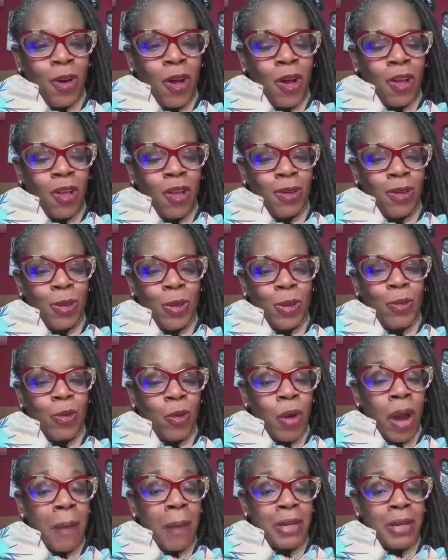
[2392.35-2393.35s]
all who
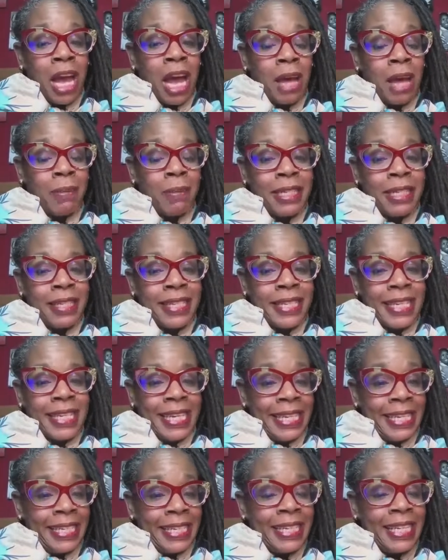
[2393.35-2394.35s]
dropped comments
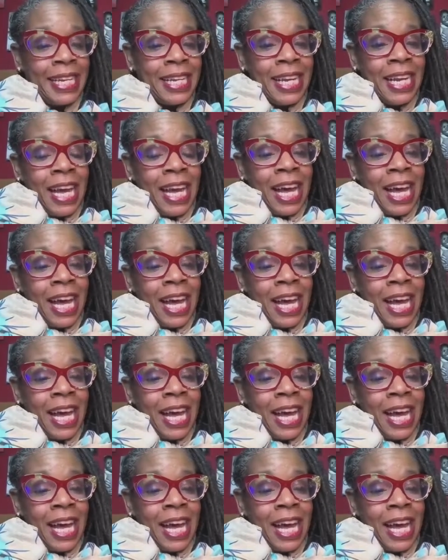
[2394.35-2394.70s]
in.